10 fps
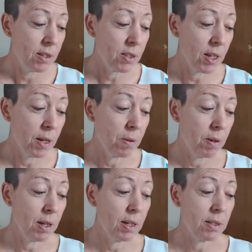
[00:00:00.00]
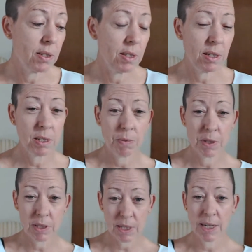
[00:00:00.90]
So last
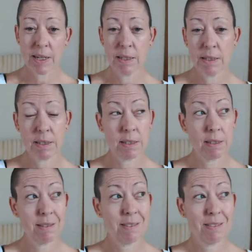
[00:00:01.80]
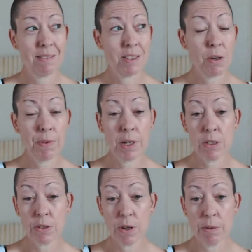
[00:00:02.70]
31 days, so I've only
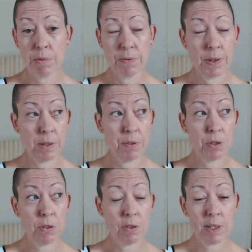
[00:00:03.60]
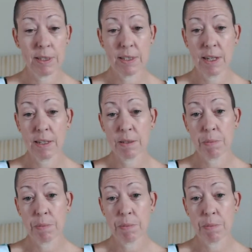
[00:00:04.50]
just got up to 500 odd listings.